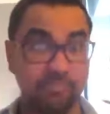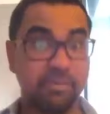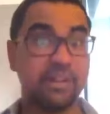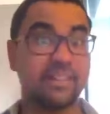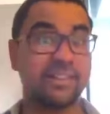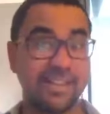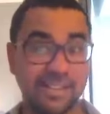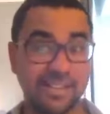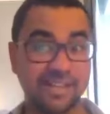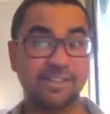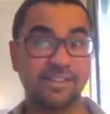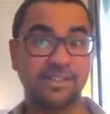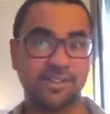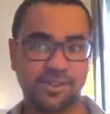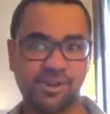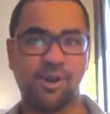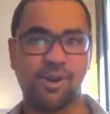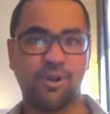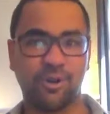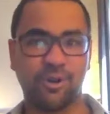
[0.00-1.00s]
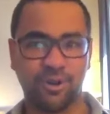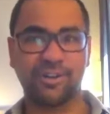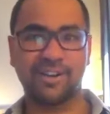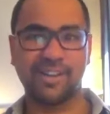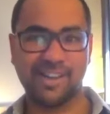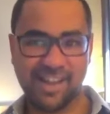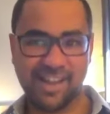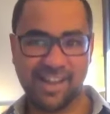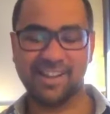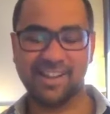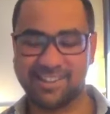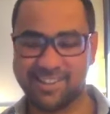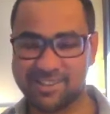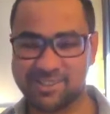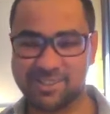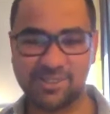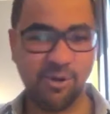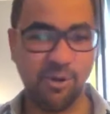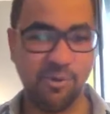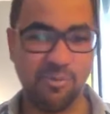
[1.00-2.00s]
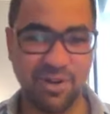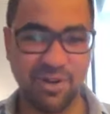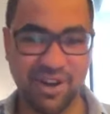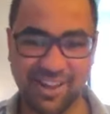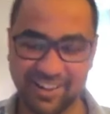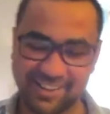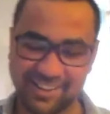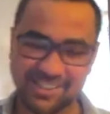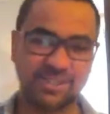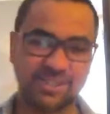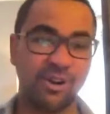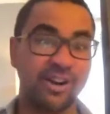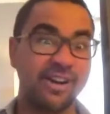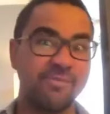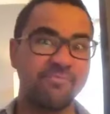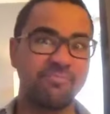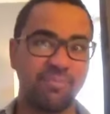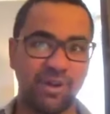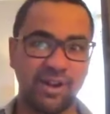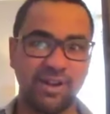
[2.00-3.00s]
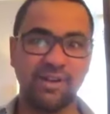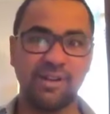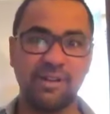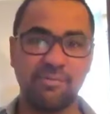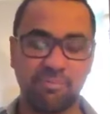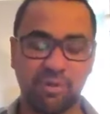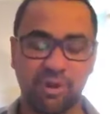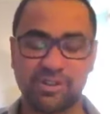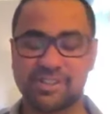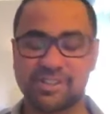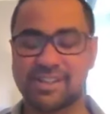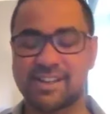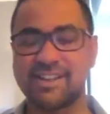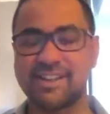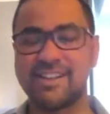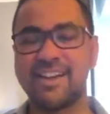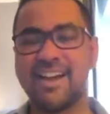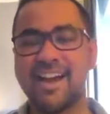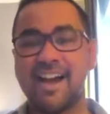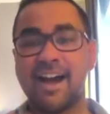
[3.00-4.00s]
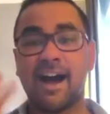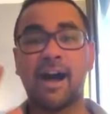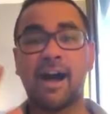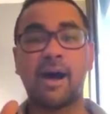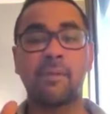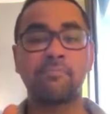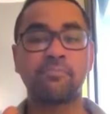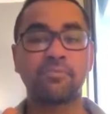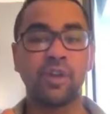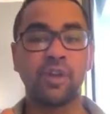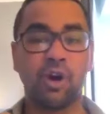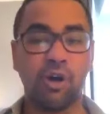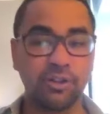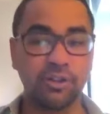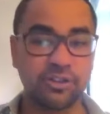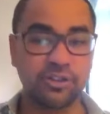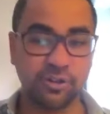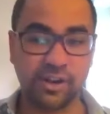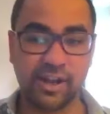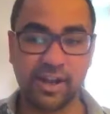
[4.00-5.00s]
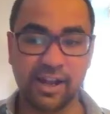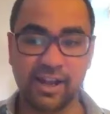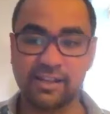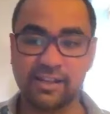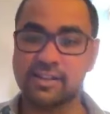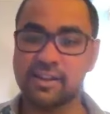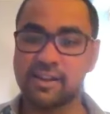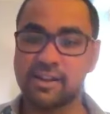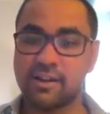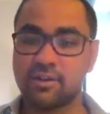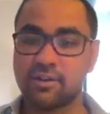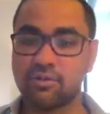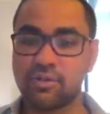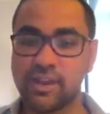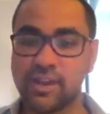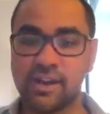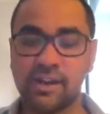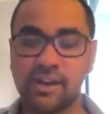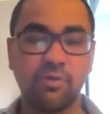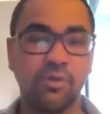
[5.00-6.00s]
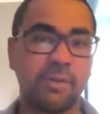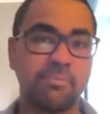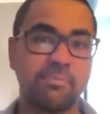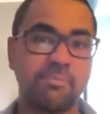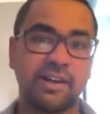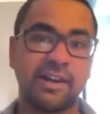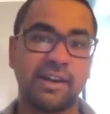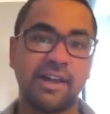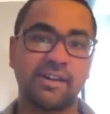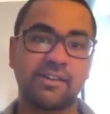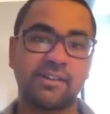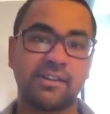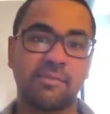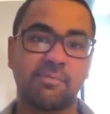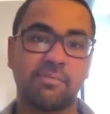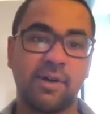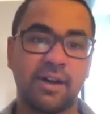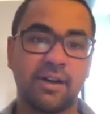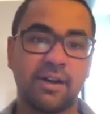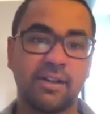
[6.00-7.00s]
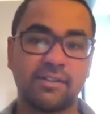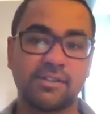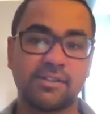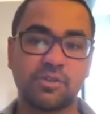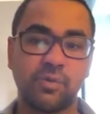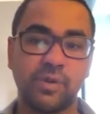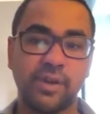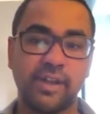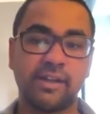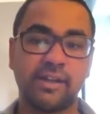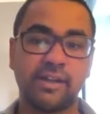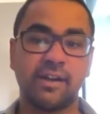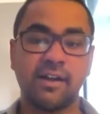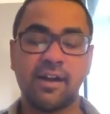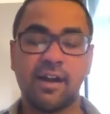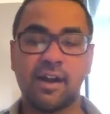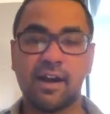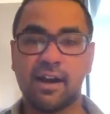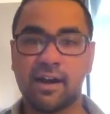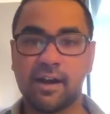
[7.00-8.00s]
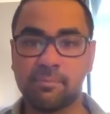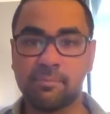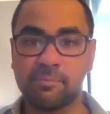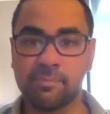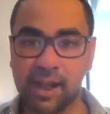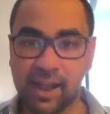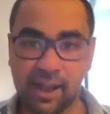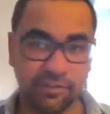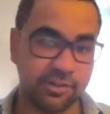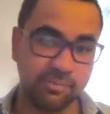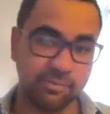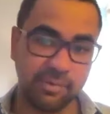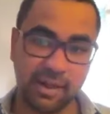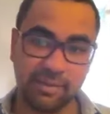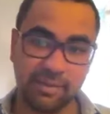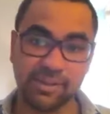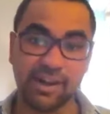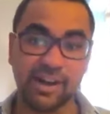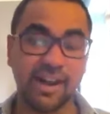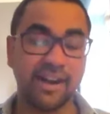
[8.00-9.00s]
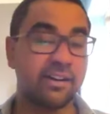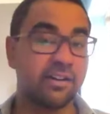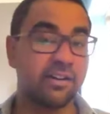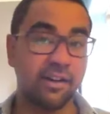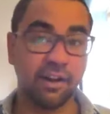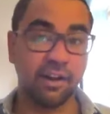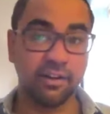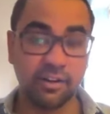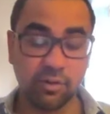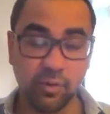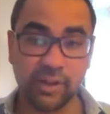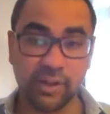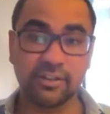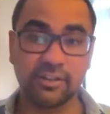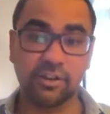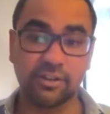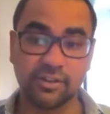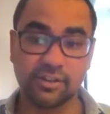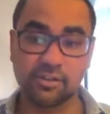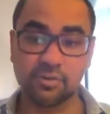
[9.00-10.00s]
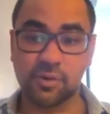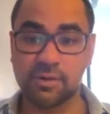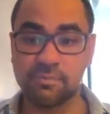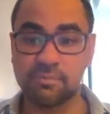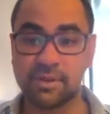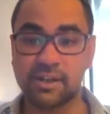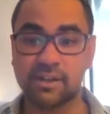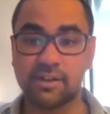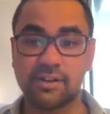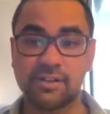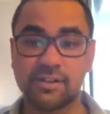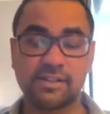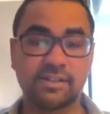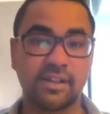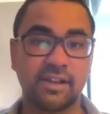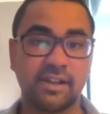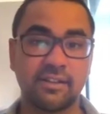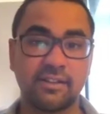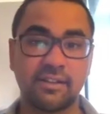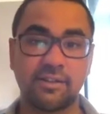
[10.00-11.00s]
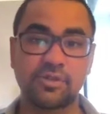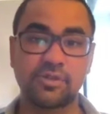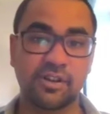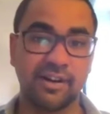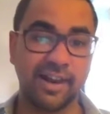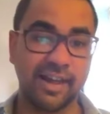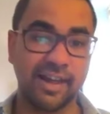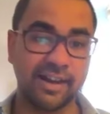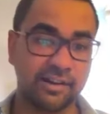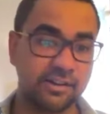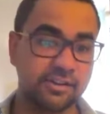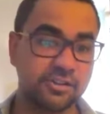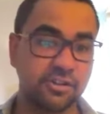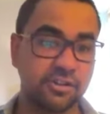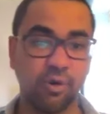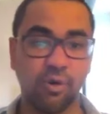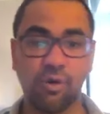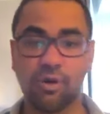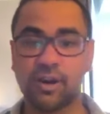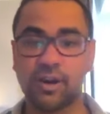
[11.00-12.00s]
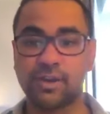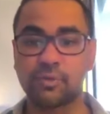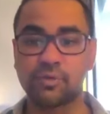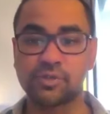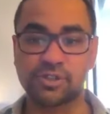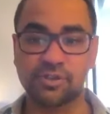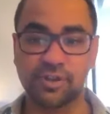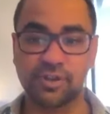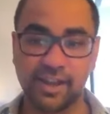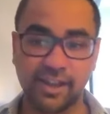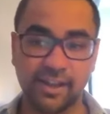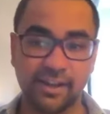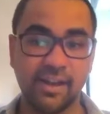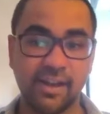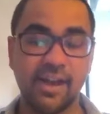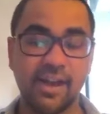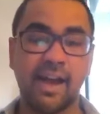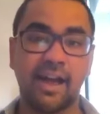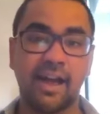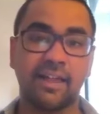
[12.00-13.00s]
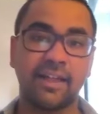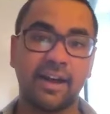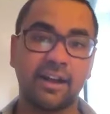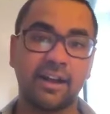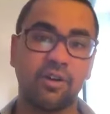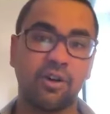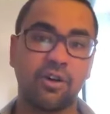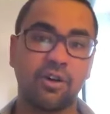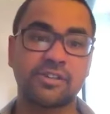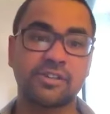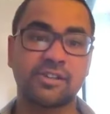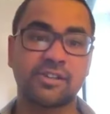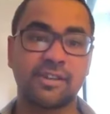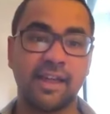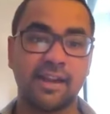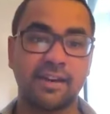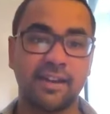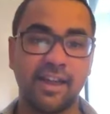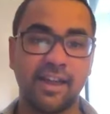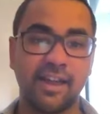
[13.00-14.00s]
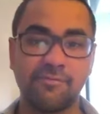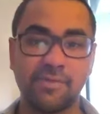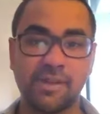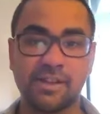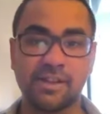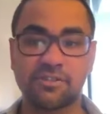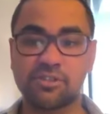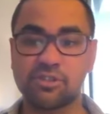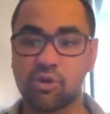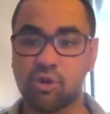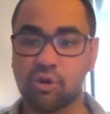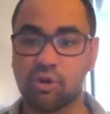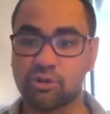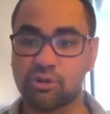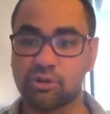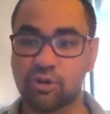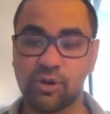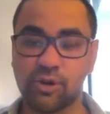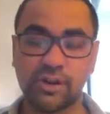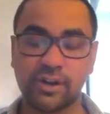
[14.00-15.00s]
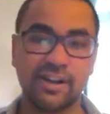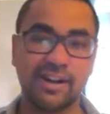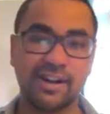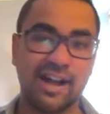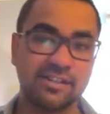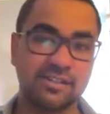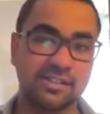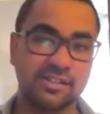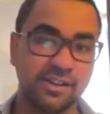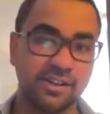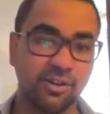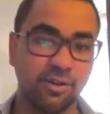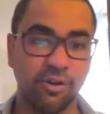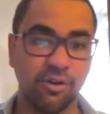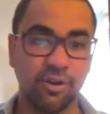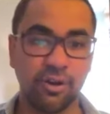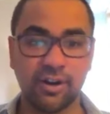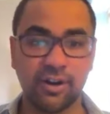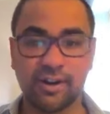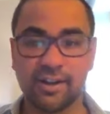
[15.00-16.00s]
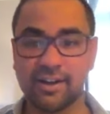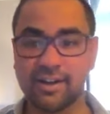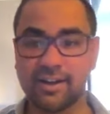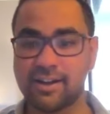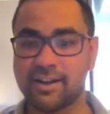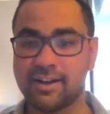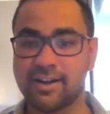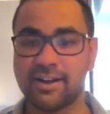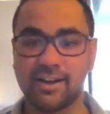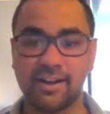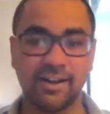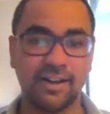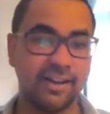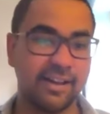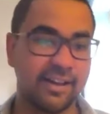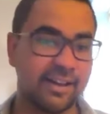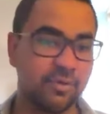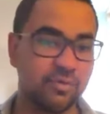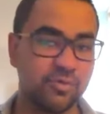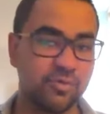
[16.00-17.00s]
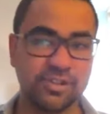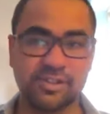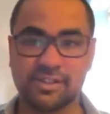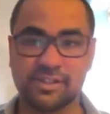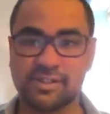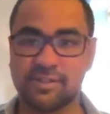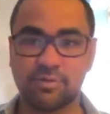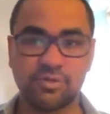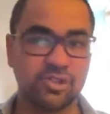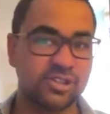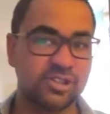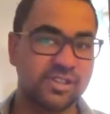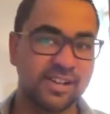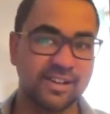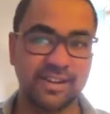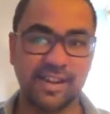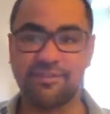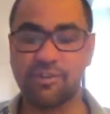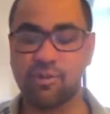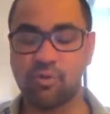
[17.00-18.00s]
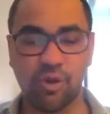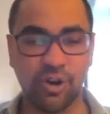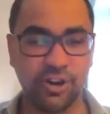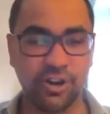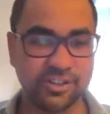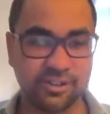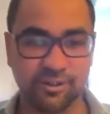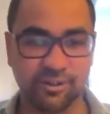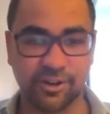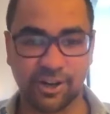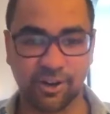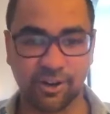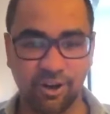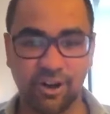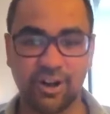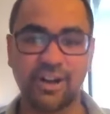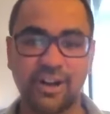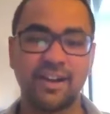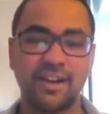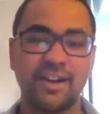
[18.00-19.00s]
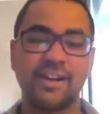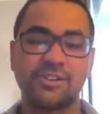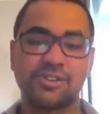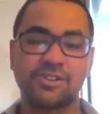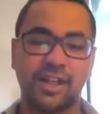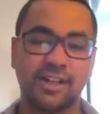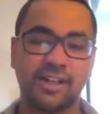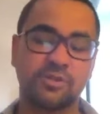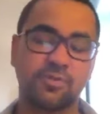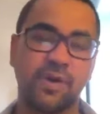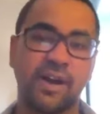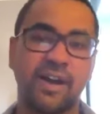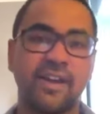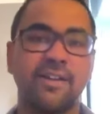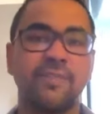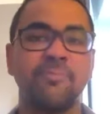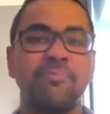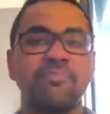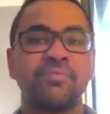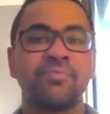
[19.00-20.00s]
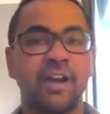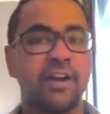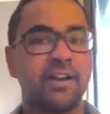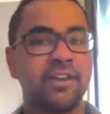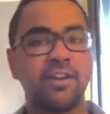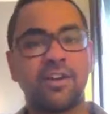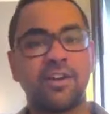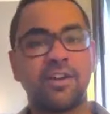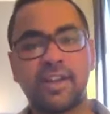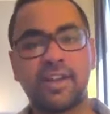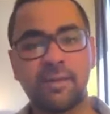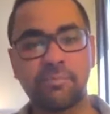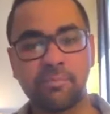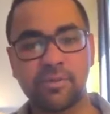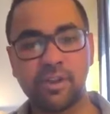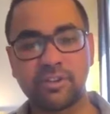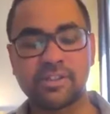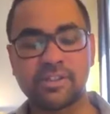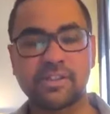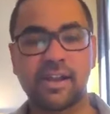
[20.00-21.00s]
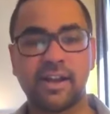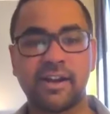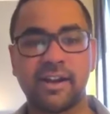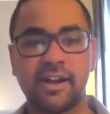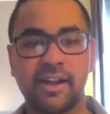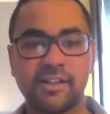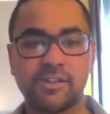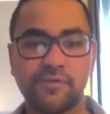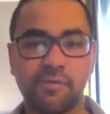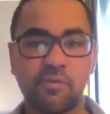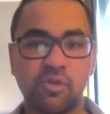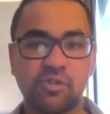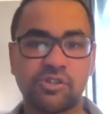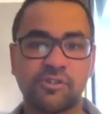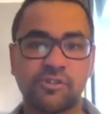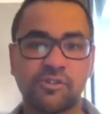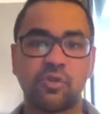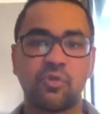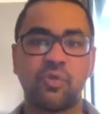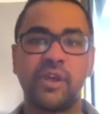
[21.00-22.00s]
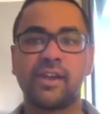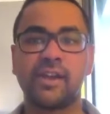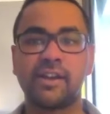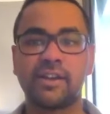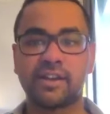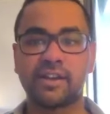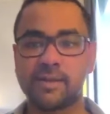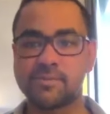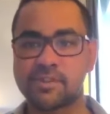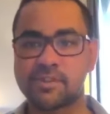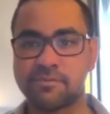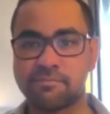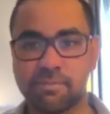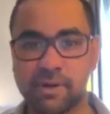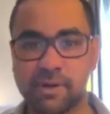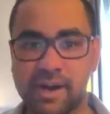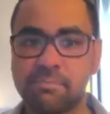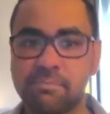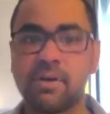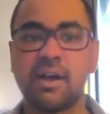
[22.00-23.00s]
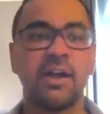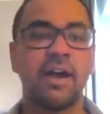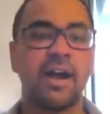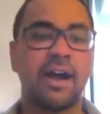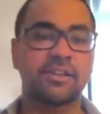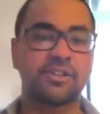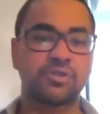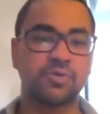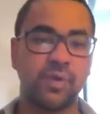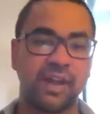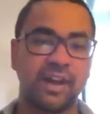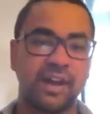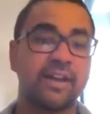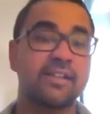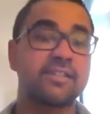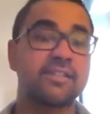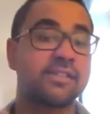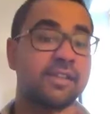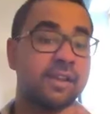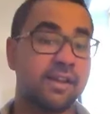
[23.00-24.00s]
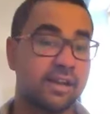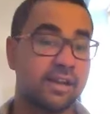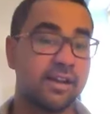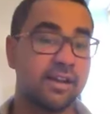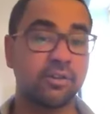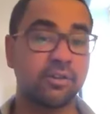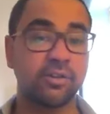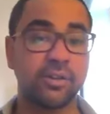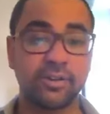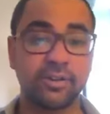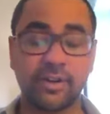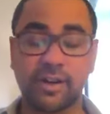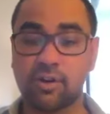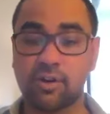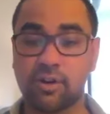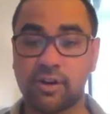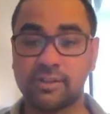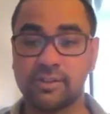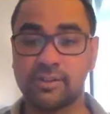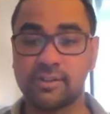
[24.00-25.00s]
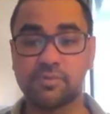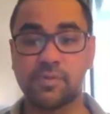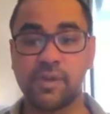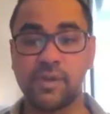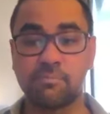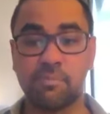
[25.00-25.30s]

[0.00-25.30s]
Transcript: But this is the stock doctor. Yeah, it's nobody. It's not an imposter. Also, guys, really a bit late to the party this week. I have to blame the London weather on this one because there was relentless cold and it was rain, and that gave me a sore throat, a nasty cold. It was didn't have a voice to record, so that's why it kept me on the sidelines for most of the week in terms of prep, as well as couldn't record it in this